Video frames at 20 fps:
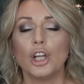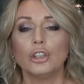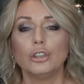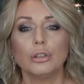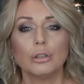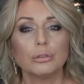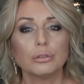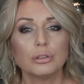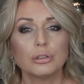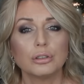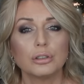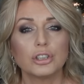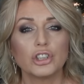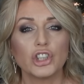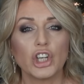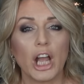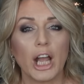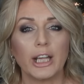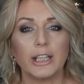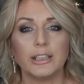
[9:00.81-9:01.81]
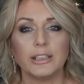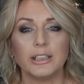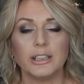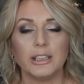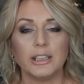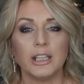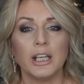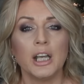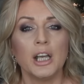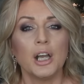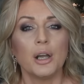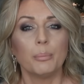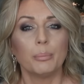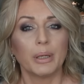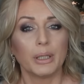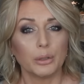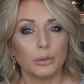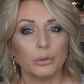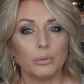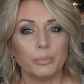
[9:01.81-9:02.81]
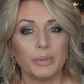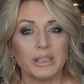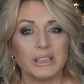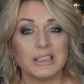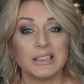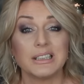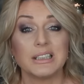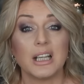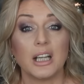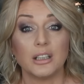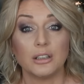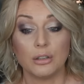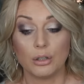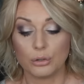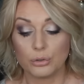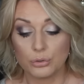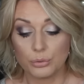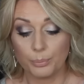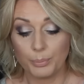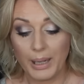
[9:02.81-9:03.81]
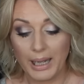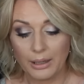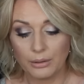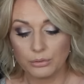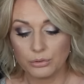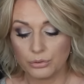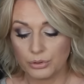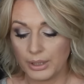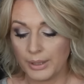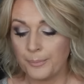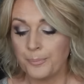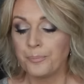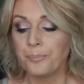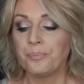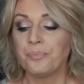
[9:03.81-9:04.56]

not shiny, but luminous and not too powdery.